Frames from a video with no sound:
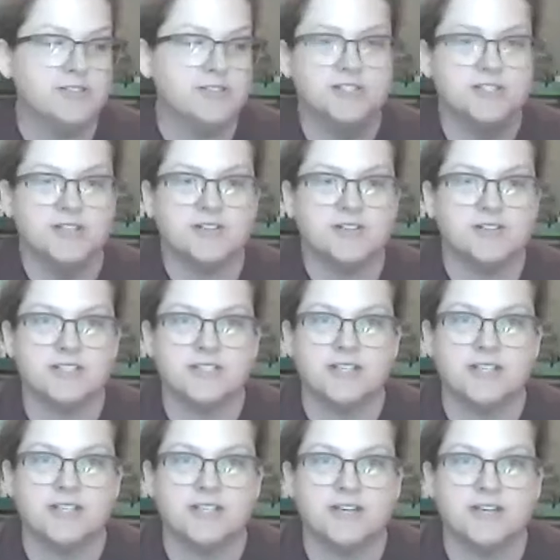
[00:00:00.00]
oldest daughter just
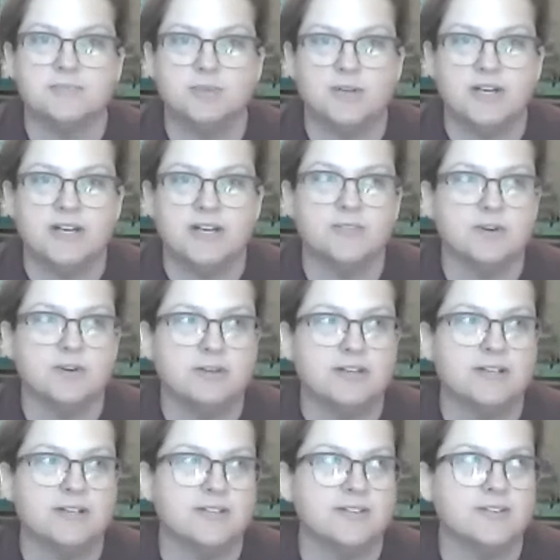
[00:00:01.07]
left this morning from
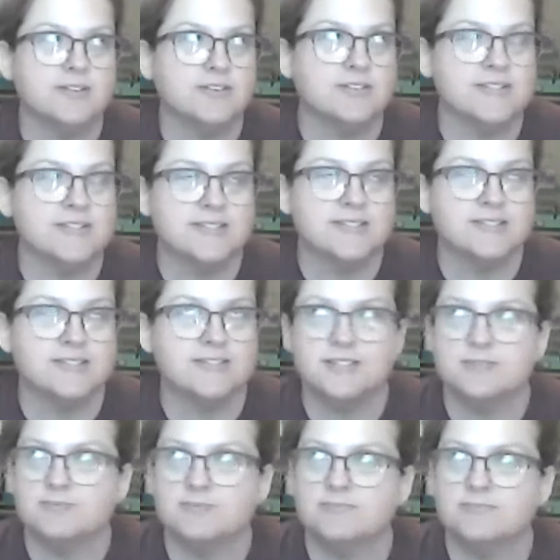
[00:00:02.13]
a,
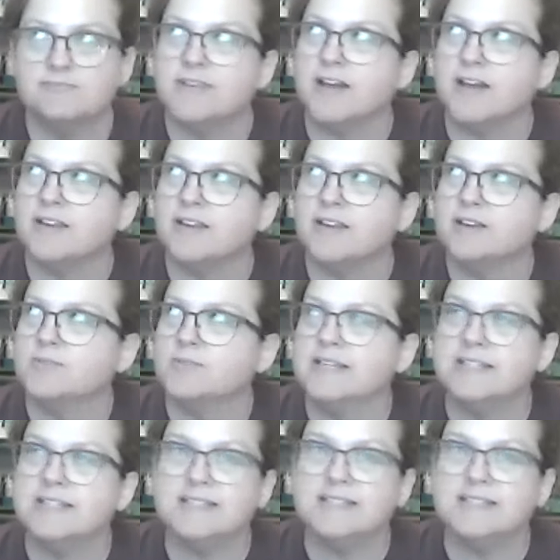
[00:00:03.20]
she got here
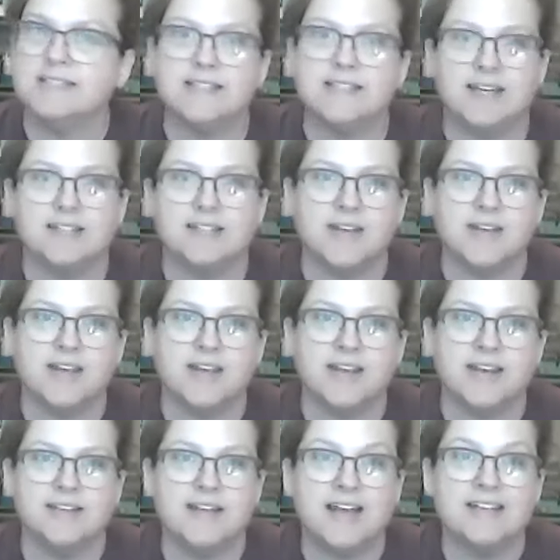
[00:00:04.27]
Wednesday. So we got a
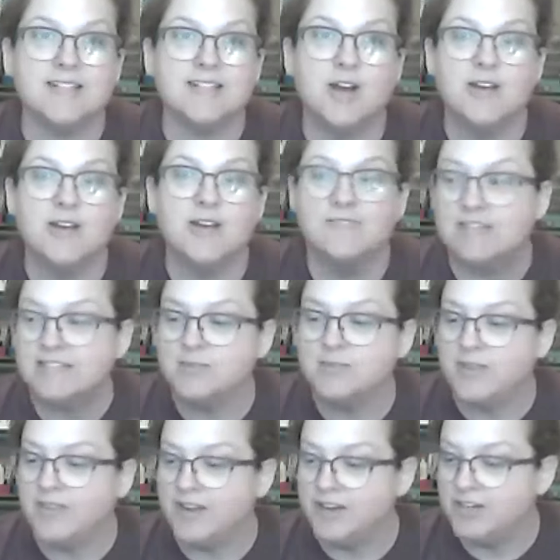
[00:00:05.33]
nice long visit
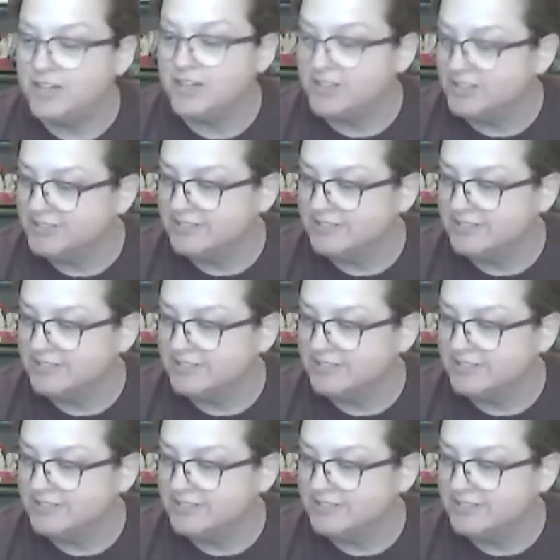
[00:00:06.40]
with her.